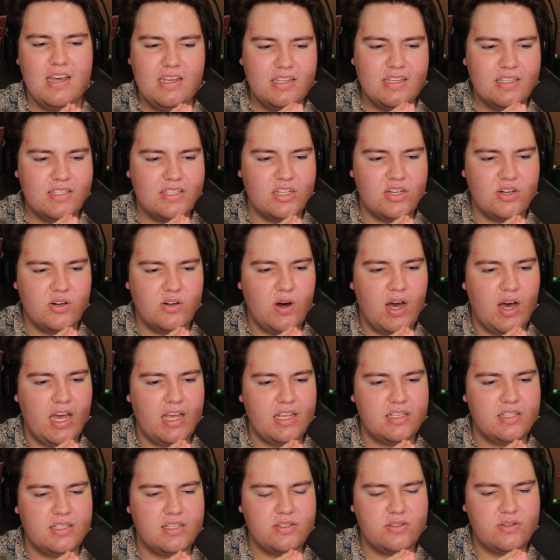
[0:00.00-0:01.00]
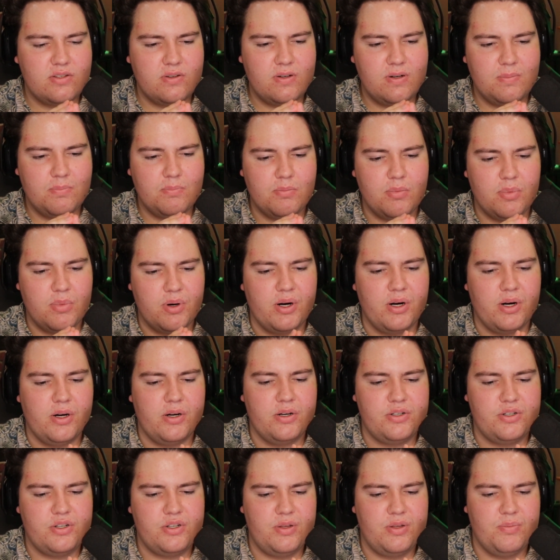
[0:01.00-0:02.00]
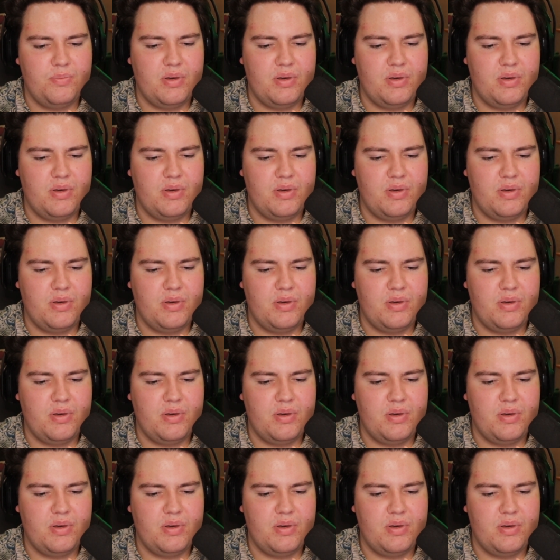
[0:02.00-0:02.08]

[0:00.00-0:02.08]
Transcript: So I sort of merged the